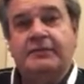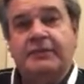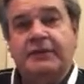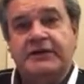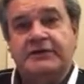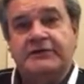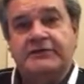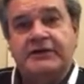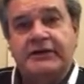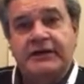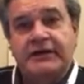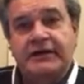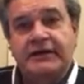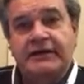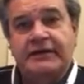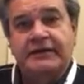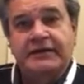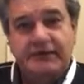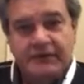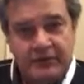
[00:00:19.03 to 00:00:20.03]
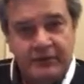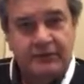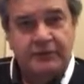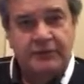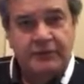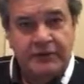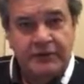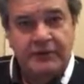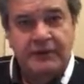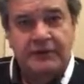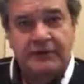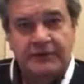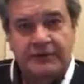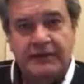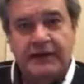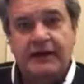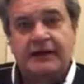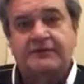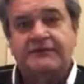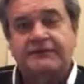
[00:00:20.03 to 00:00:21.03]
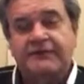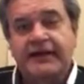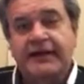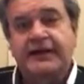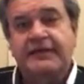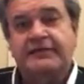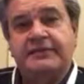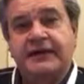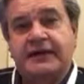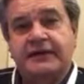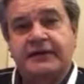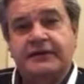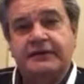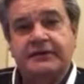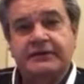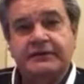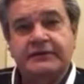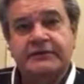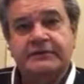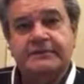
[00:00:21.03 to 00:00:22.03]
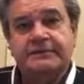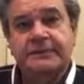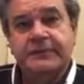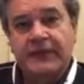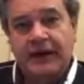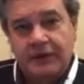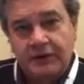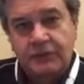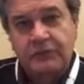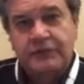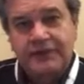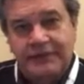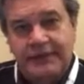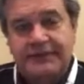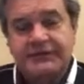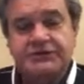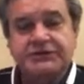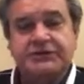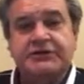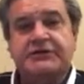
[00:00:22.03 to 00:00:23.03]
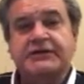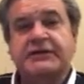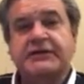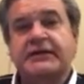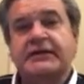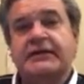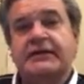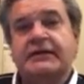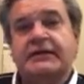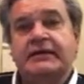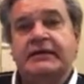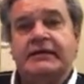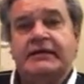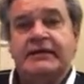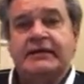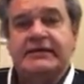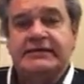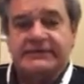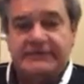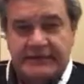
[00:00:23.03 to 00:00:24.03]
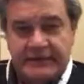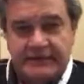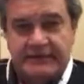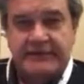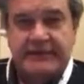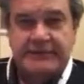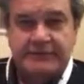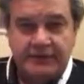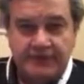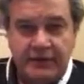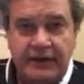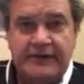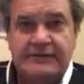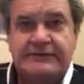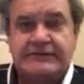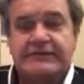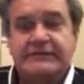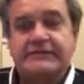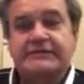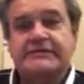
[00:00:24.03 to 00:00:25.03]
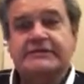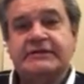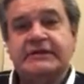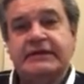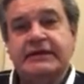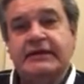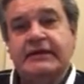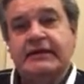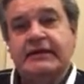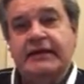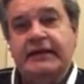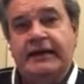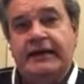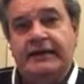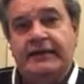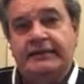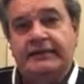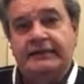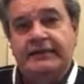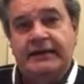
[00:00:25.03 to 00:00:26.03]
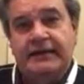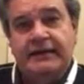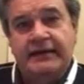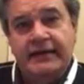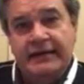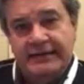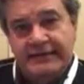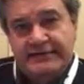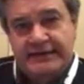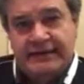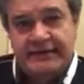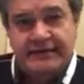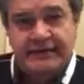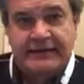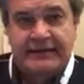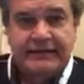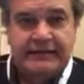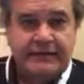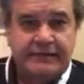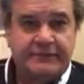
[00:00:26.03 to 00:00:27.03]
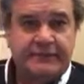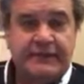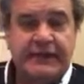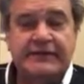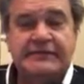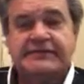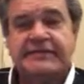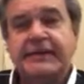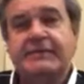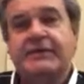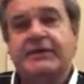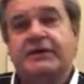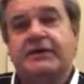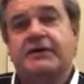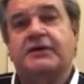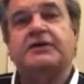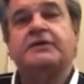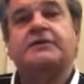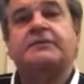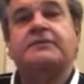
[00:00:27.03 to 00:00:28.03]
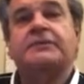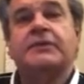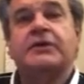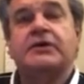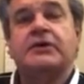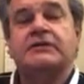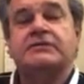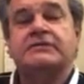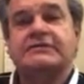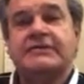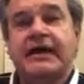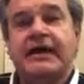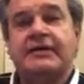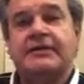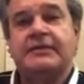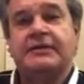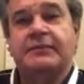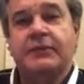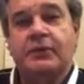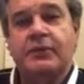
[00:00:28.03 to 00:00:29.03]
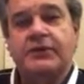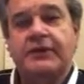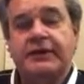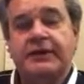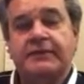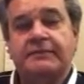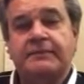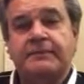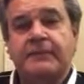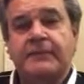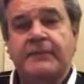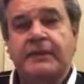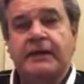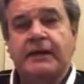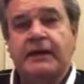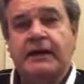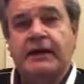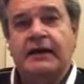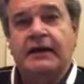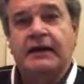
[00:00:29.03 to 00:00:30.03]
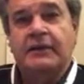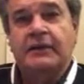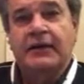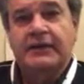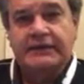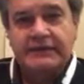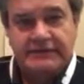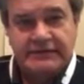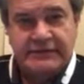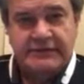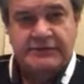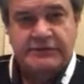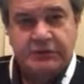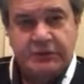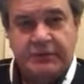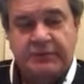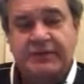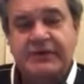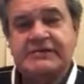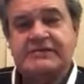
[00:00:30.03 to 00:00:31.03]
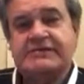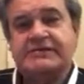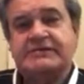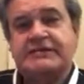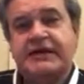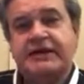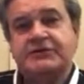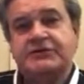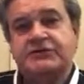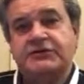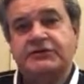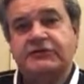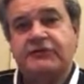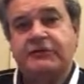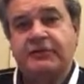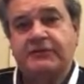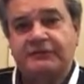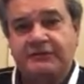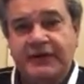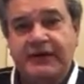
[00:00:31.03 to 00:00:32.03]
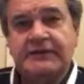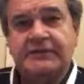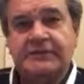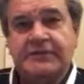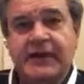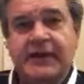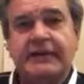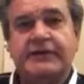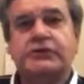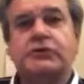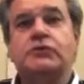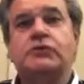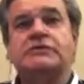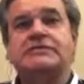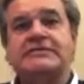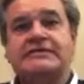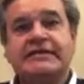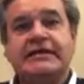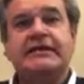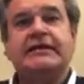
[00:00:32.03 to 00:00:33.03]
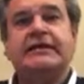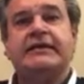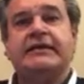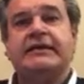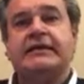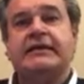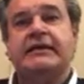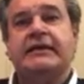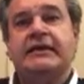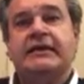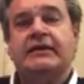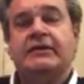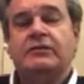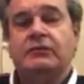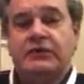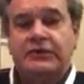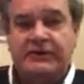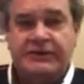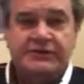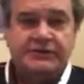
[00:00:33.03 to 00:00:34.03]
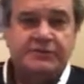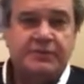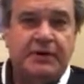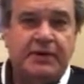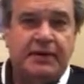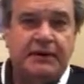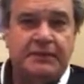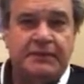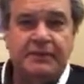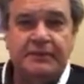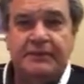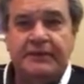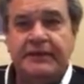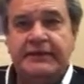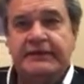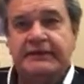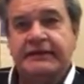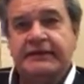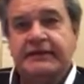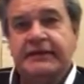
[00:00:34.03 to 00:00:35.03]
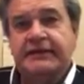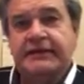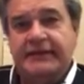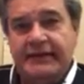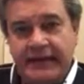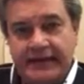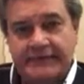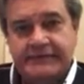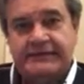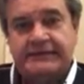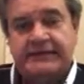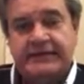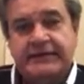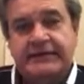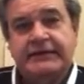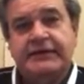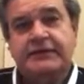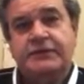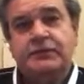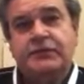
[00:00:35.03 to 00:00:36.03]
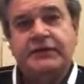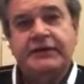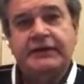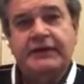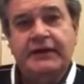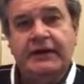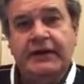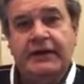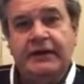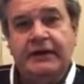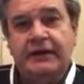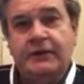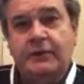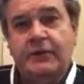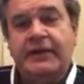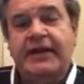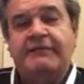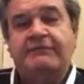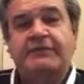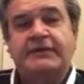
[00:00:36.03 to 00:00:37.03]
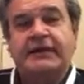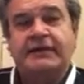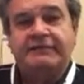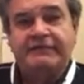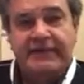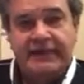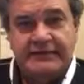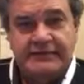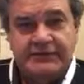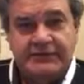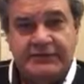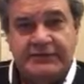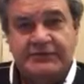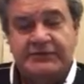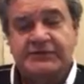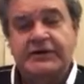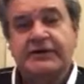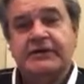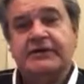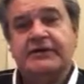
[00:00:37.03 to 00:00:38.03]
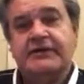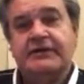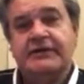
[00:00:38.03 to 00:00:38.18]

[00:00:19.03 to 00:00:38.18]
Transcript: But, our faith, our religion is in a deep crisis. And I attended a seminar on Saturday morning. I listened to a presentation from a friend of mine who was dealing with his problem. And yes, I think we have a lot of answers.